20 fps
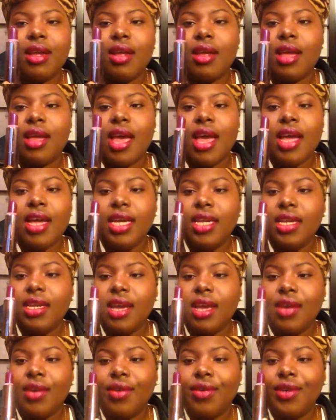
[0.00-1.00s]
I
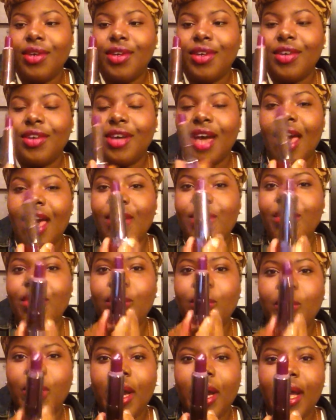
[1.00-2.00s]
don't know
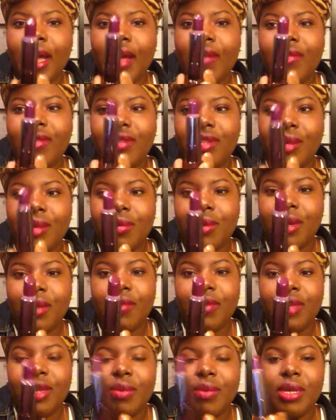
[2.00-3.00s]
why I ever stopped
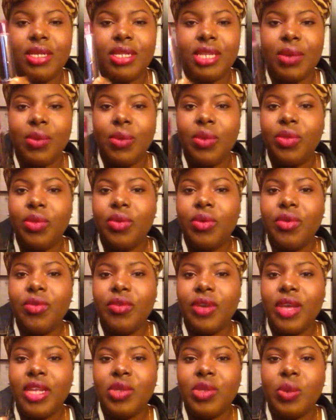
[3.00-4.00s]
loving it, because I went through a
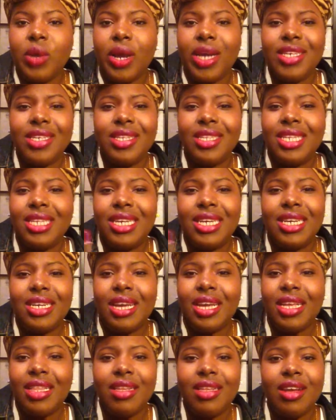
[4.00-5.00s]
phase where I just didn't
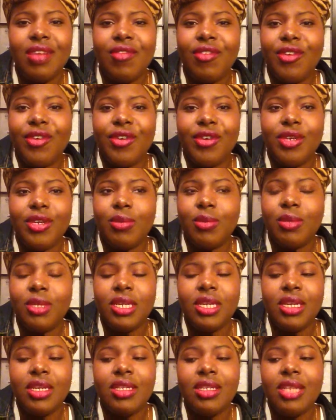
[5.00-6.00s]
like the CoverGirl
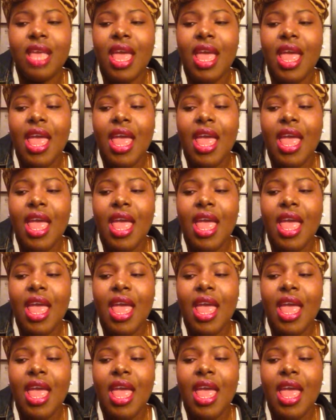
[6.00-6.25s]
lipsticks,